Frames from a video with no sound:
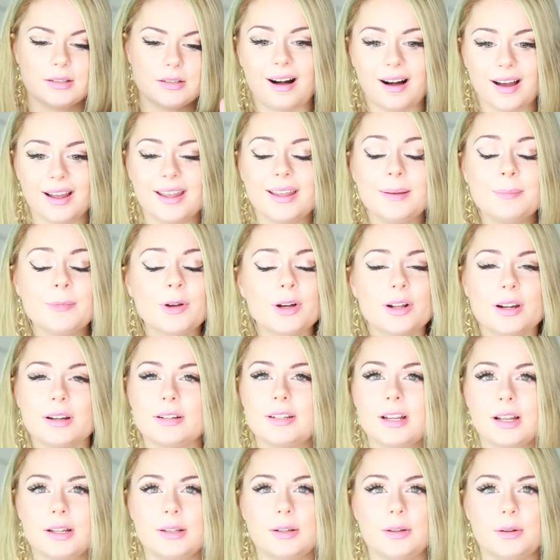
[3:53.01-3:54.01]
I am gonna
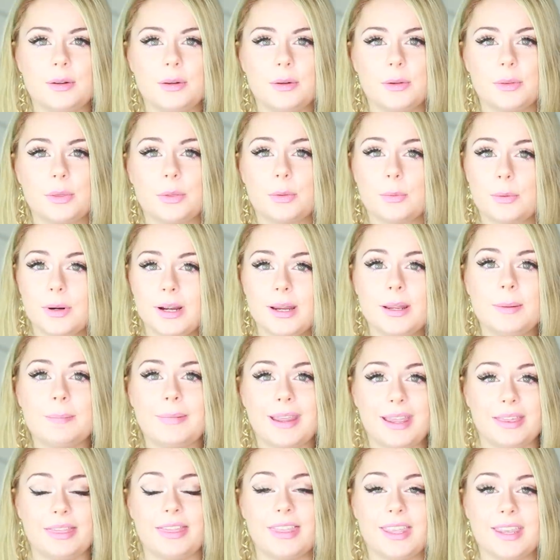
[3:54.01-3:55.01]
tell you 3
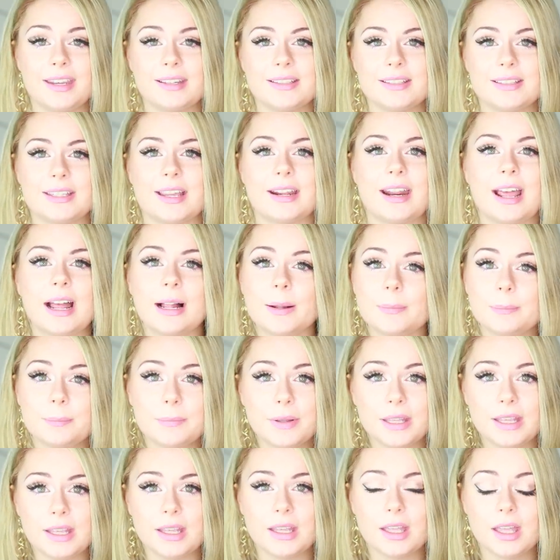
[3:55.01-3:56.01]
main things that helped
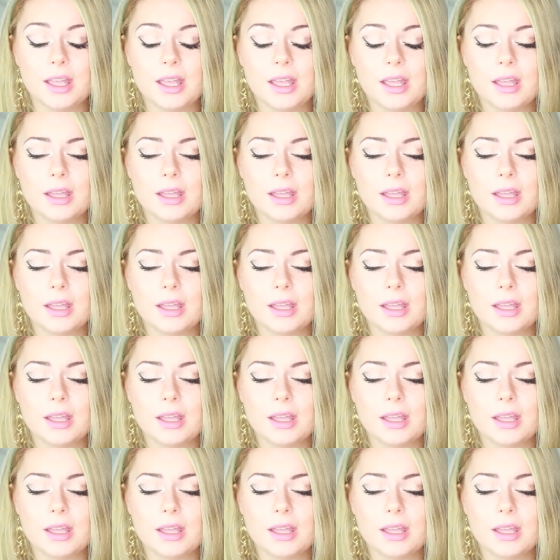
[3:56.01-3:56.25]
me